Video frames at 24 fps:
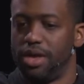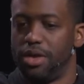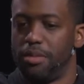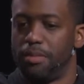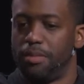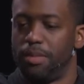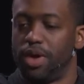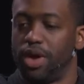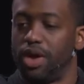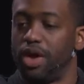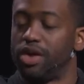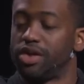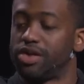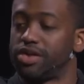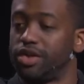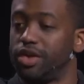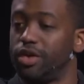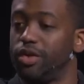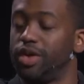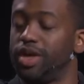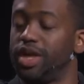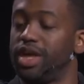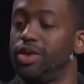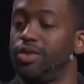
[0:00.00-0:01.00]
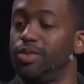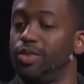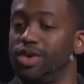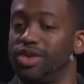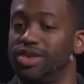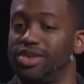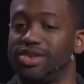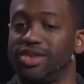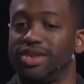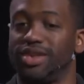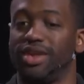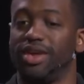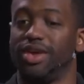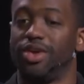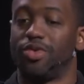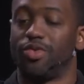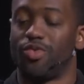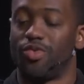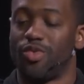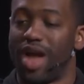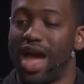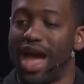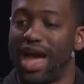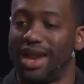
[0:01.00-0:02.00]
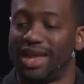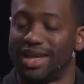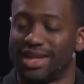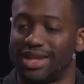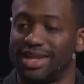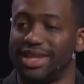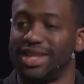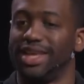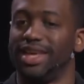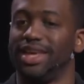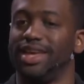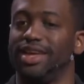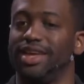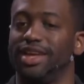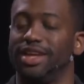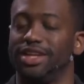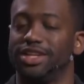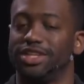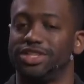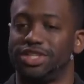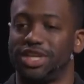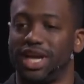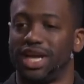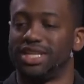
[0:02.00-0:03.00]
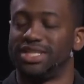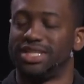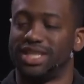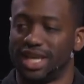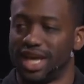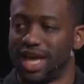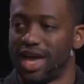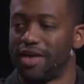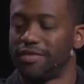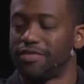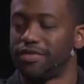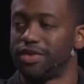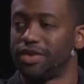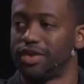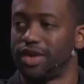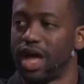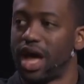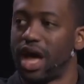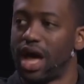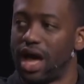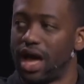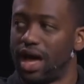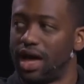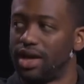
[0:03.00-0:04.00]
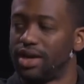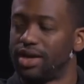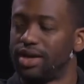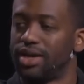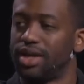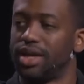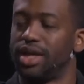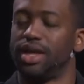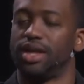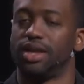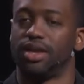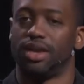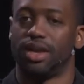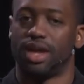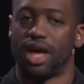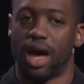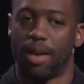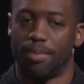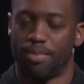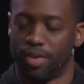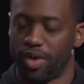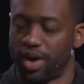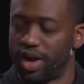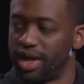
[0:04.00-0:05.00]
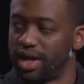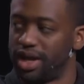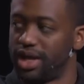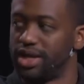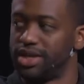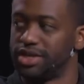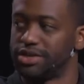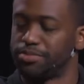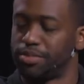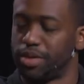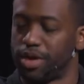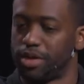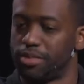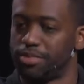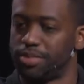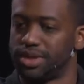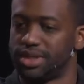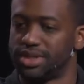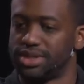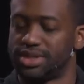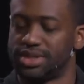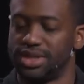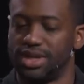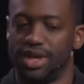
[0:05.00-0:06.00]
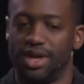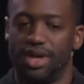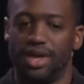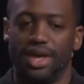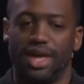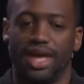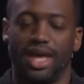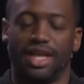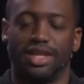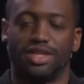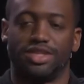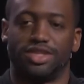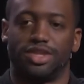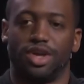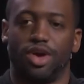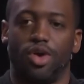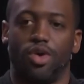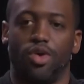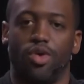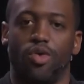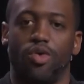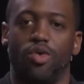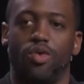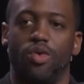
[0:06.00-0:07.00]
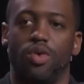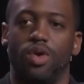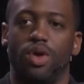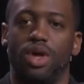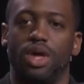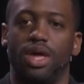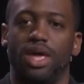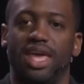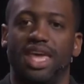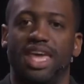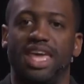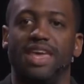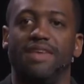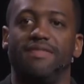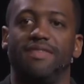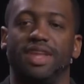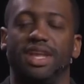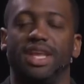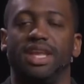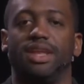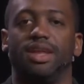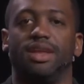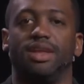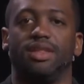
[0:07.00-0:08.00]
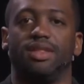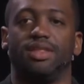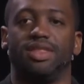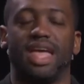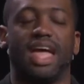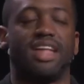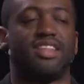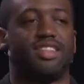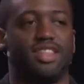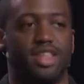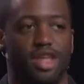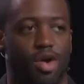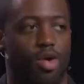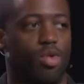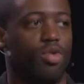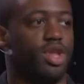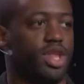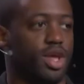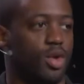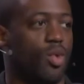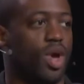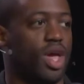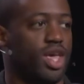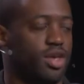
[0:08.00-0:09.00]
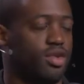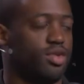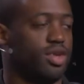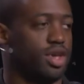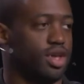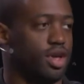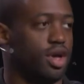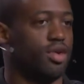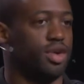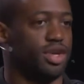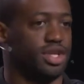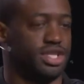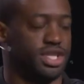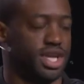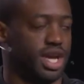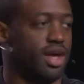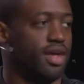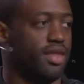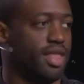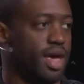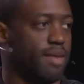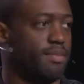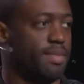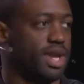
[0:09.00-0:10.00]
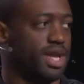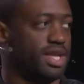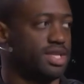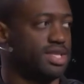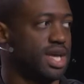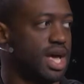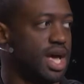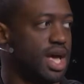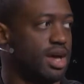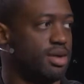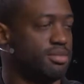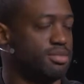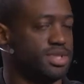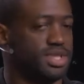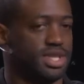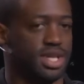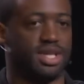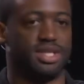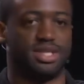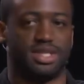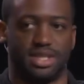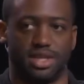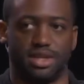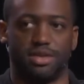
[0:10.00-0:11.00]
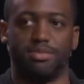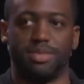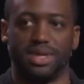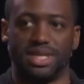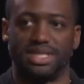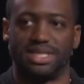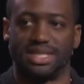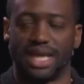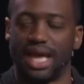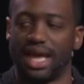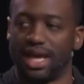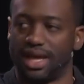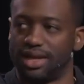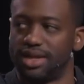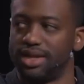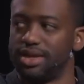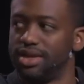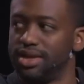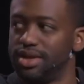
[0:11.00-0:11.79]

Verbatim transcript: but also he was radically chasing after God and operating in his purpose. Mm. And so, even that's the only way you can go to jail that many times and still be sane.